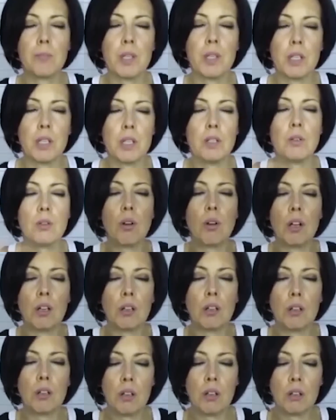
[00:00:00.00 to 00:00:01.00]
unimpeded or
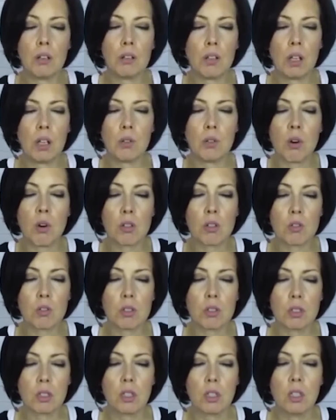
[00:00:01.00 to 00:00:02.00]

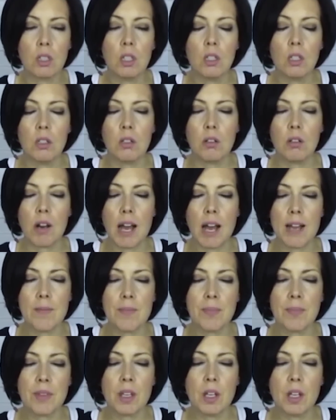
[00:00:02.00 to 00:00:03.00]
uncrossed. All
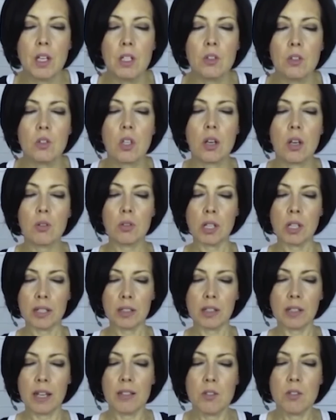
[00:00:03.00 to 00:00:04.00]
right? So
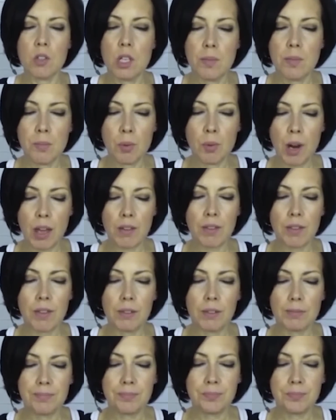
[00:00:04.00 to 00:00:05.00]
take a nice deep breath.